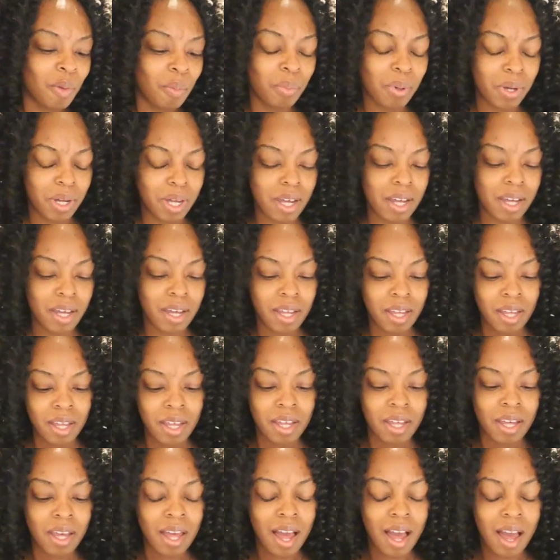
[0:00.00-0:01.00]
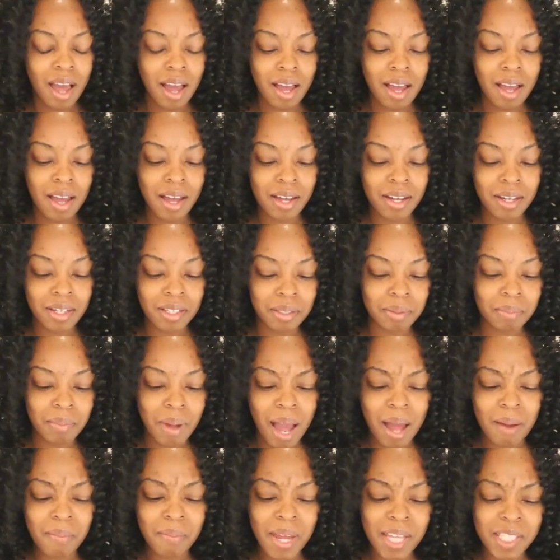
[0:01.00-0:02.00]
but
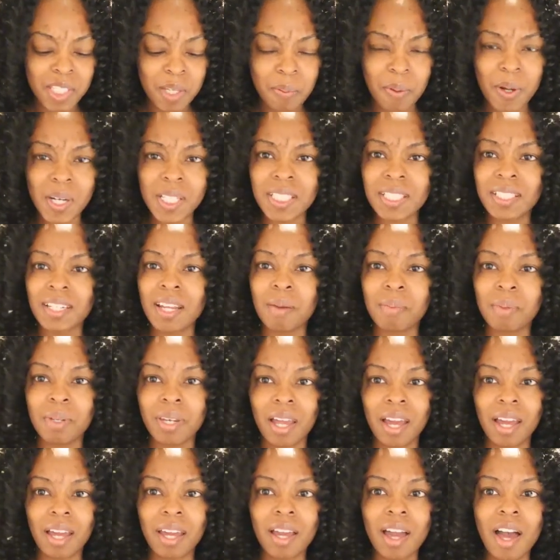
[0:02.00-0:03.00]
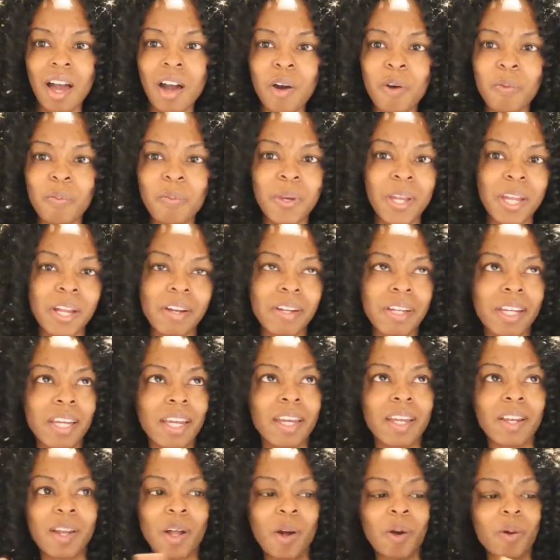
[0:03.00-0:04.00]
I'm not the person that be like, oh
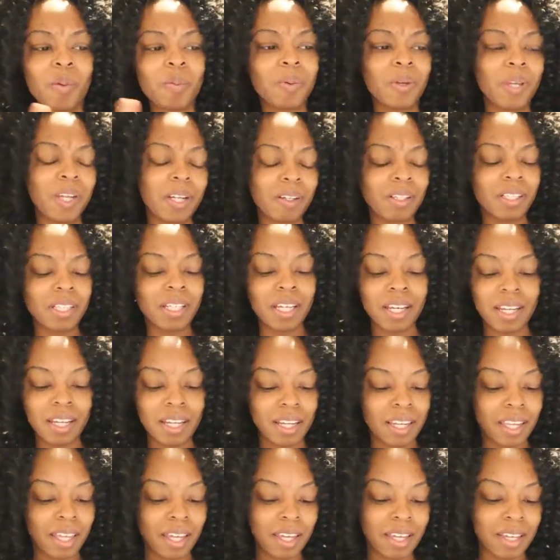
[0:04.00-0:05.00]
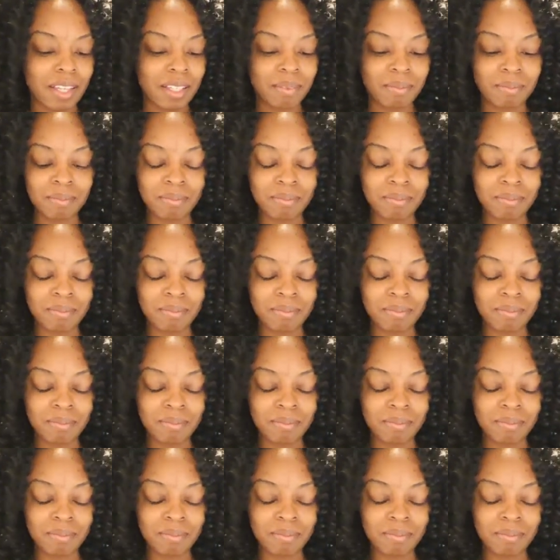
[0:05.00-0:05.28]
period, like,